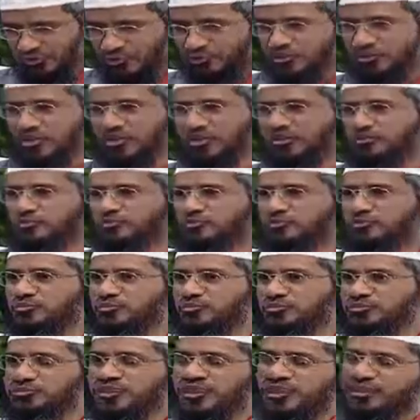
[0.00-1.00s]
to Allah who is the
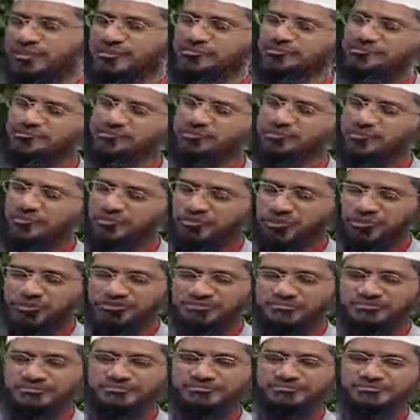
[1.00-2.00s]
Most High, thrice.